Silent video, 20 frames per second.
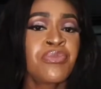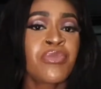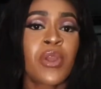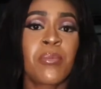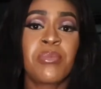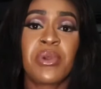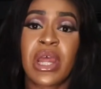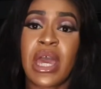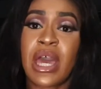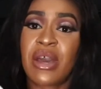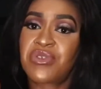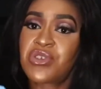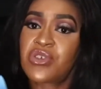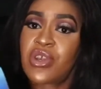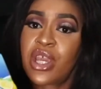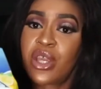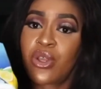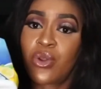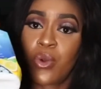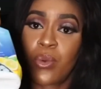But after
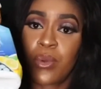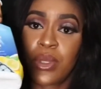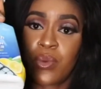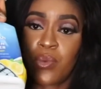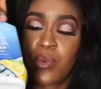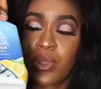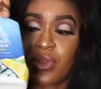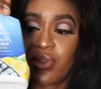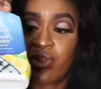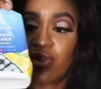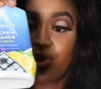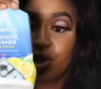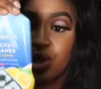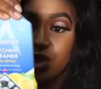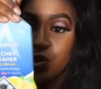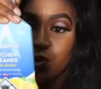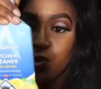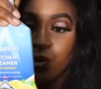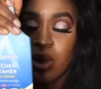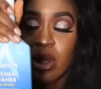I go in with
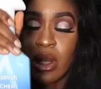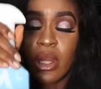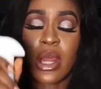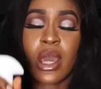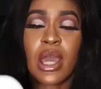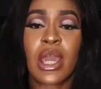this one,